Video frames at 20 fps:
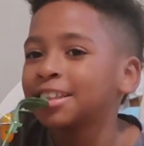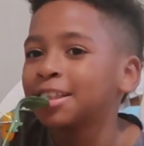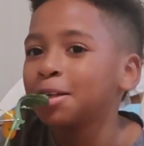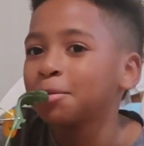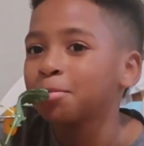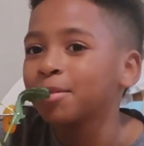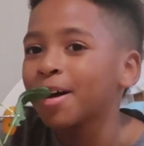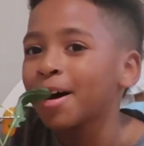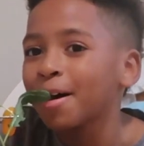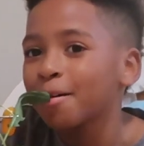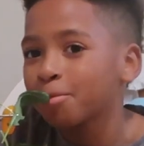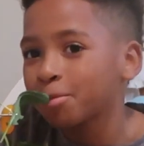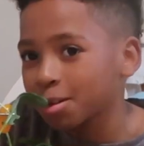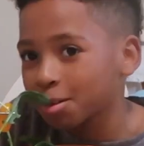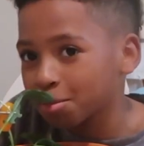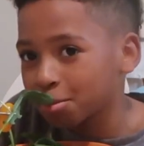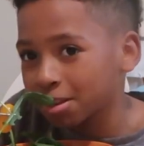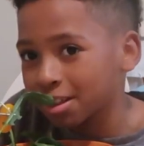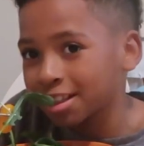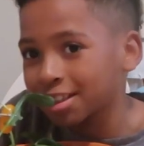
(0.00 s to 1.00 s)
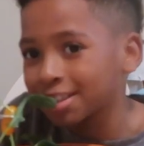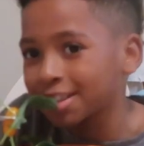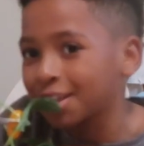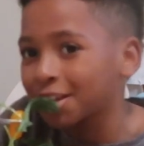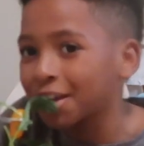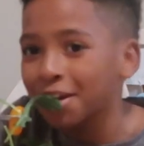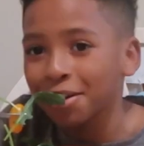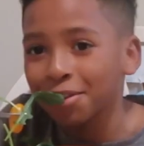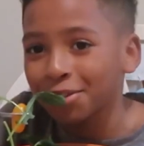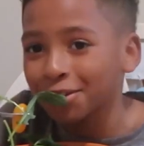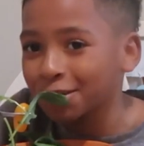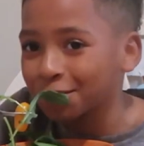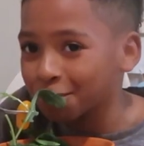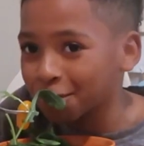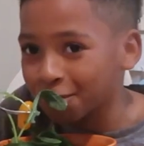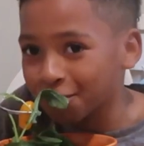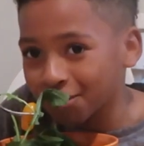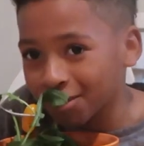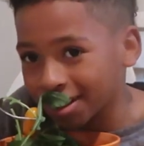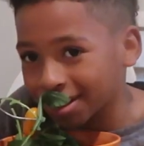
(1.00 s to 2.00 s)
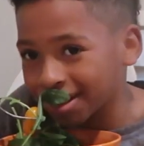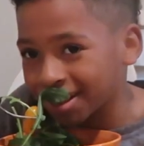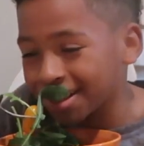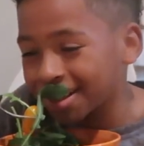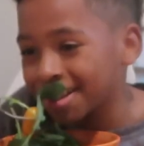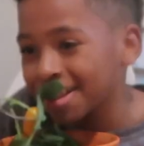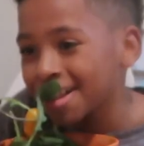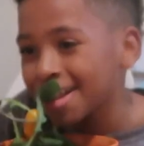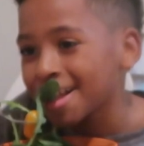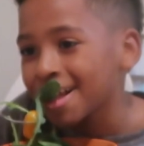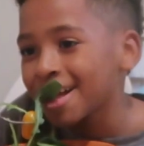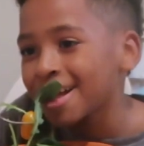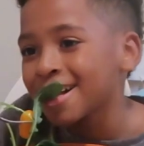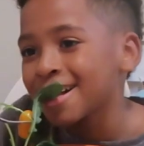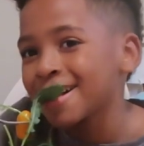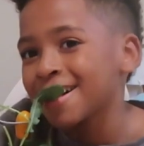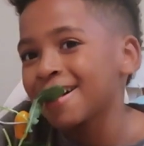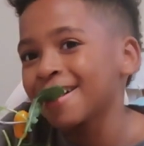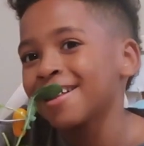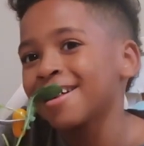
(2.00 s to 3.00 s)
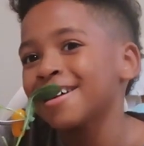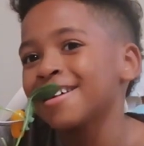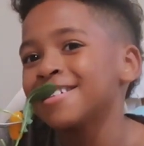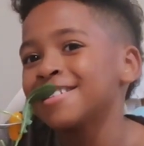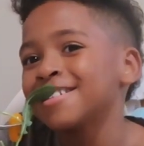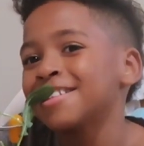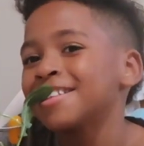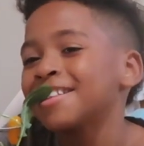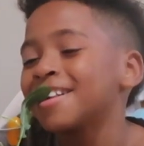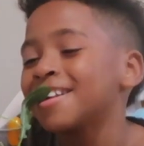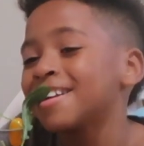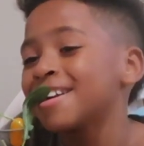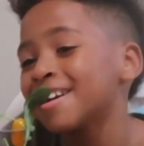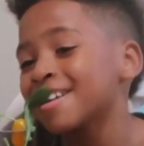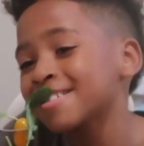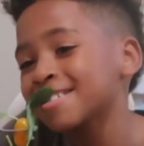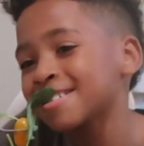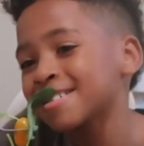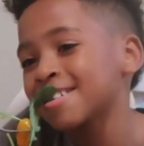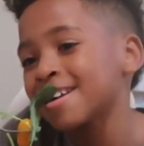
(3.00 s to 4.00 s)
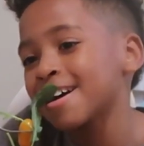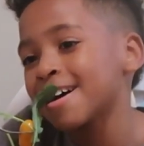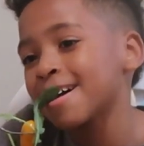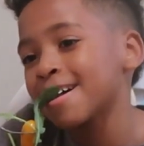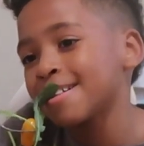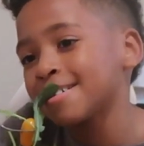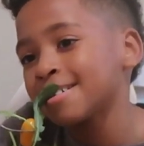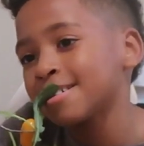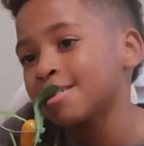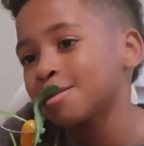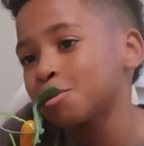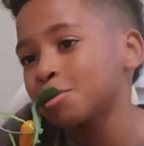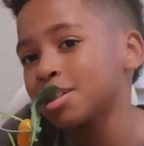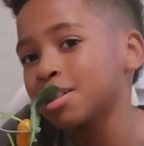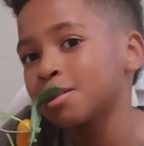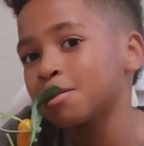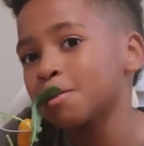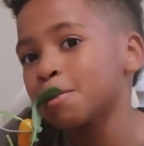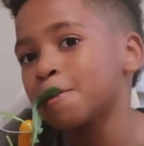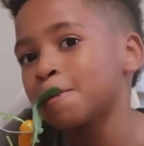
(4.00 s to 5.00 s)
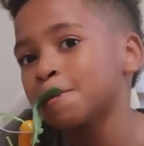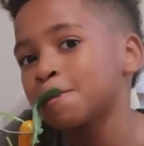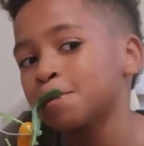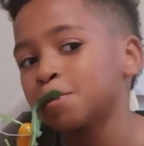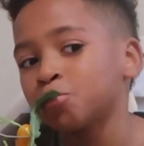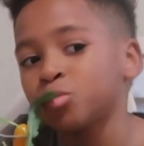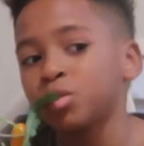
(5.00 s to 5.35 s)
to keep laughing because a lot of things were funny. And then the next day, what did I do?